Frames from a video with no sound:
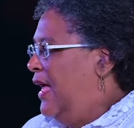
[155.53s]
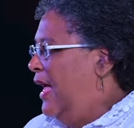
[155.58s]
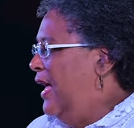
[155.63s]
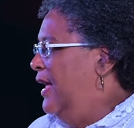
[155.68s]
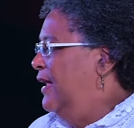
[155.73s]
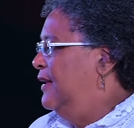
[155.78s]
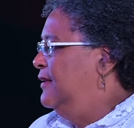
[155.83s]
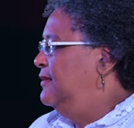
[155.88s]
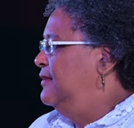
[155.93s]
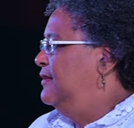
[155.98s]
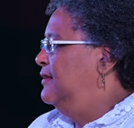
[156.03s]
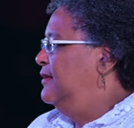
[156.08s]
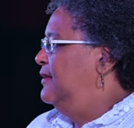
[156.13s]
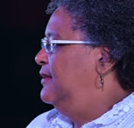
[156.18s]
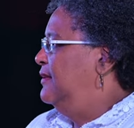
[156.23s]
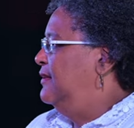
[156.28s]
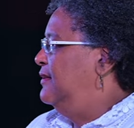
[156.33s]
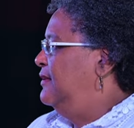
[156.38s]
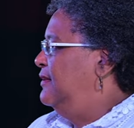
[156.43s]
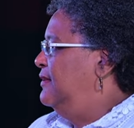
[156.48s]
And
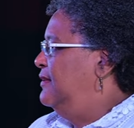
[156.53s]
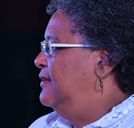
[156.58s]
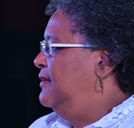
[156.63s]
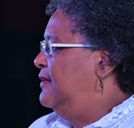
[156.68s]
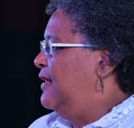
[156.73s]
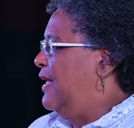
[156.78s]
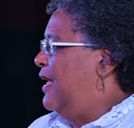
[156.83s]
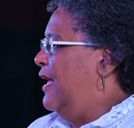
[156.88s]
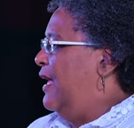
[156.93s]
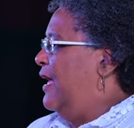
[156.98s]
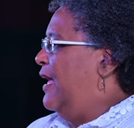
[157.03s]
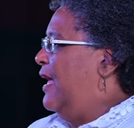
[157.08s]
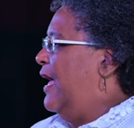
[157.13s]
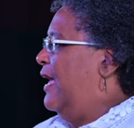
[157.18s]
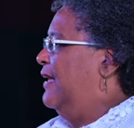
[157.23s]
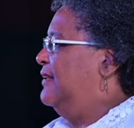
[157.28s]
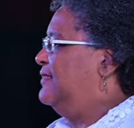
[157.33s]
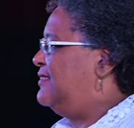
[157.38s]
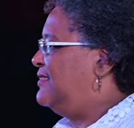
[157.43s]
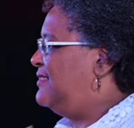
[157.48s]

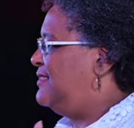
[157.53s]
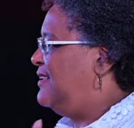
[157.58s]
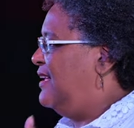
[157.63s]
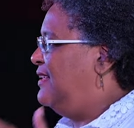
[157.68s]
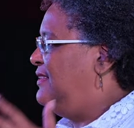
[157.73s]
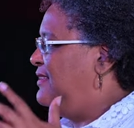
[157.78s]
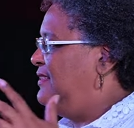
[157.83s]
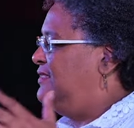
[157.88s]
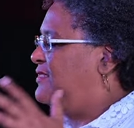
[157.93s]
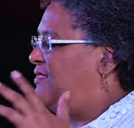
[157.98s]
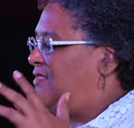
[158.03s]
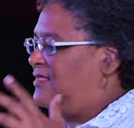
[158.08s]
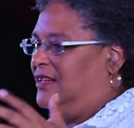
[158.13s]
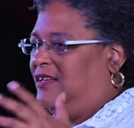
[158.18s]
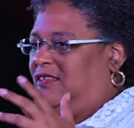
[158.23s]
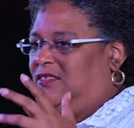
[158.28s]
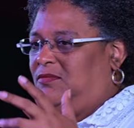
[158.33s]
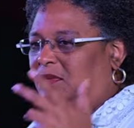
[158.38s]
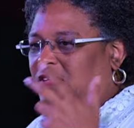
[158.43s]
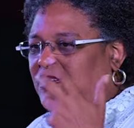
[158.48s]
I say these
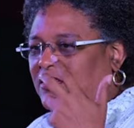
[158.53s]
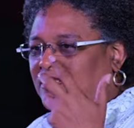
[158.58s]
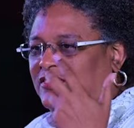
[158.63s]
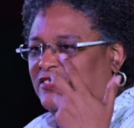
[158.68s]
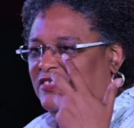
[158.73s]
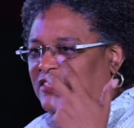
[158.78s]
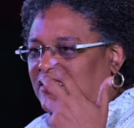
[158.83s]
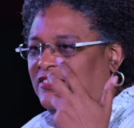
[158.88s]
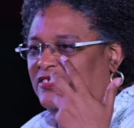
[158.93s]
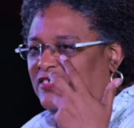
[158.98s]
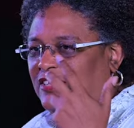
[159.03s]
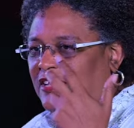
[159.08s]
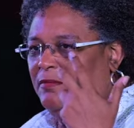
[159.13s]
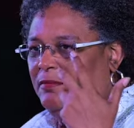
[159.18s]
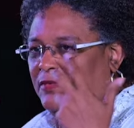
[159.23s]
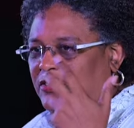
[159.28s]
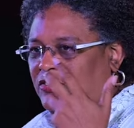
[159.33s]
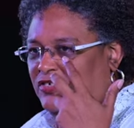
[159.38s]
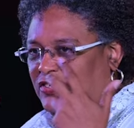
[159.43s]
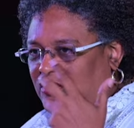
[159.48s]
things because these
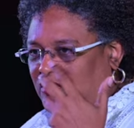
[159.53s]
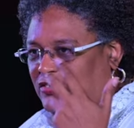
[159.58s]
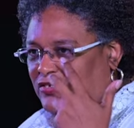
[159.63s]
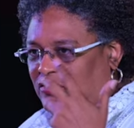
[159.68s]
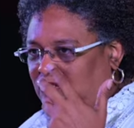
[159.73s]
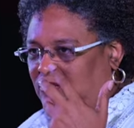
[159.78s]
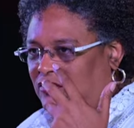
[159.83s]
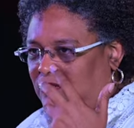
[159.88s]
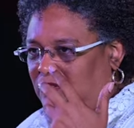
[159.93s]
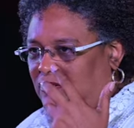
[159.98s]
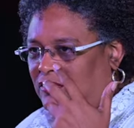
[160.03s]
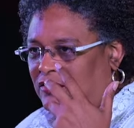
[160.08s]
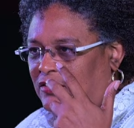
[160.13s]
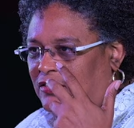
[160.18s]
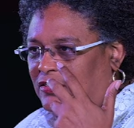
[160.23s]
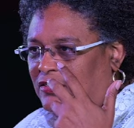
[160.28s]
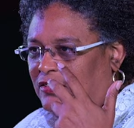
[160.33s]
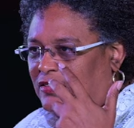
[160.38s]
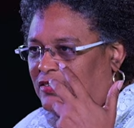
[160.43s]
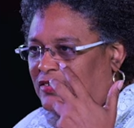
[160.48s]
images
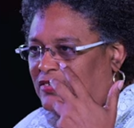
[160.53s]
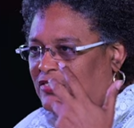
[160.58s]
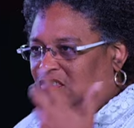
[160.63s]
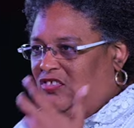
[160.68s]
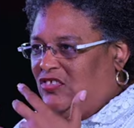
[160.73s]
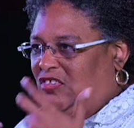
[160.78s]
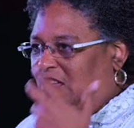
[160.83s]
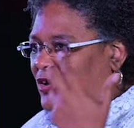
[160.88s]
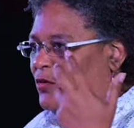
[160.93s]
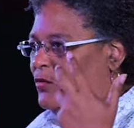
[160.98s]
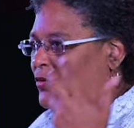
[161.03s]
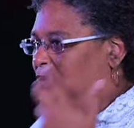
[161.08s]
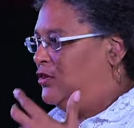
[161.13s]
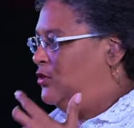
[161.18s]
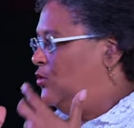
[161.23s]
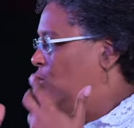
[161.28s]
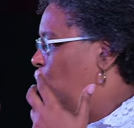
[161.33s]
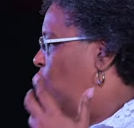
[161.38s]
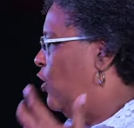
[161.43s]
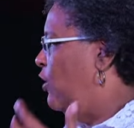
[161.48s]
stay
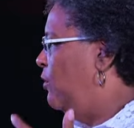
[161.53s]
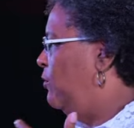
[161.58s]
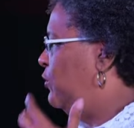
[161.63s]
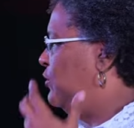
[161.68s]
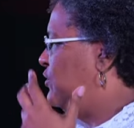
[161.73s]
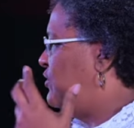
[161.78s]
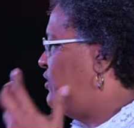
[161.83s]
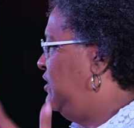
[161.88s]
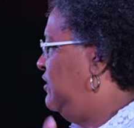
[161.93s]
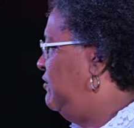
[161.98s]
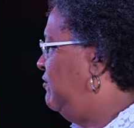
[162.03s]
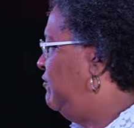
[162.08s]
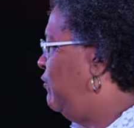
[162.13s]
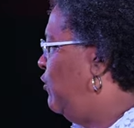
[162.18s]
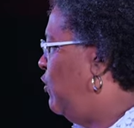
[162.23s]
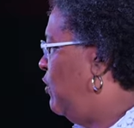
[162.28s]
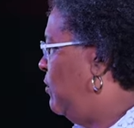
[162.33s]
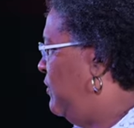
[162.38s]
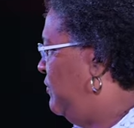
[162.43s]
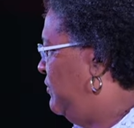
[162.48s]
with you almost in the
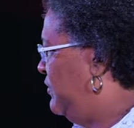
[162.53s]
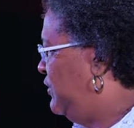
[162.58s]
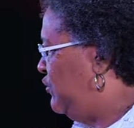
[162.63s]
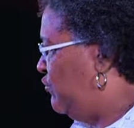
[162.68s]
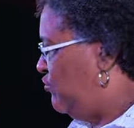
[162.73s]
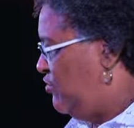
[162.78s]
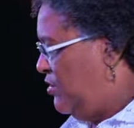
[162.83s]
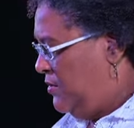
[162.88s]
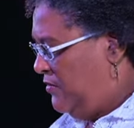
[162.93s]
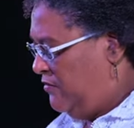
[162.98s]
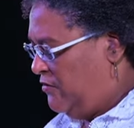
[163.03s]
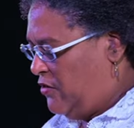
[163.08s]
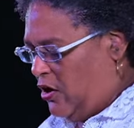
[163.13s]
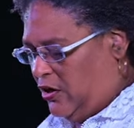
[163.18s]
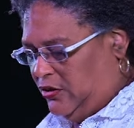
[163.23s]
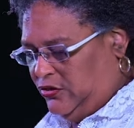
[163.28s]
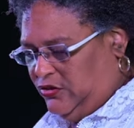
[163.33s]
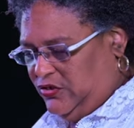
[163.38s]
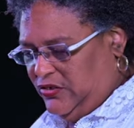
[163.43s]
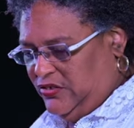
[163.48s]
form of a stream of
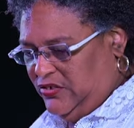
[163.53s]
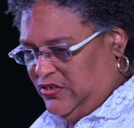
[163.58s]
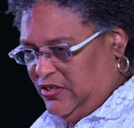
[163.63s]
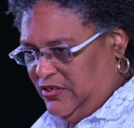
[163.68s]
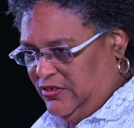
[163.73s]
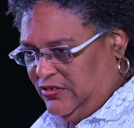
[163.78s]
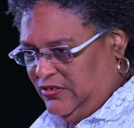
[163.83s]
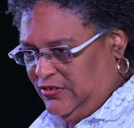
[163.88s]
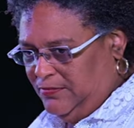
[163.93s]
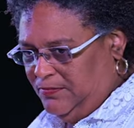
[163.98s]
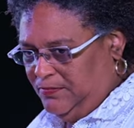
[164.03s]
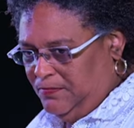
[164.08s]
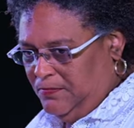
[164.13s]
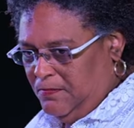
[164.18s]
consciousness.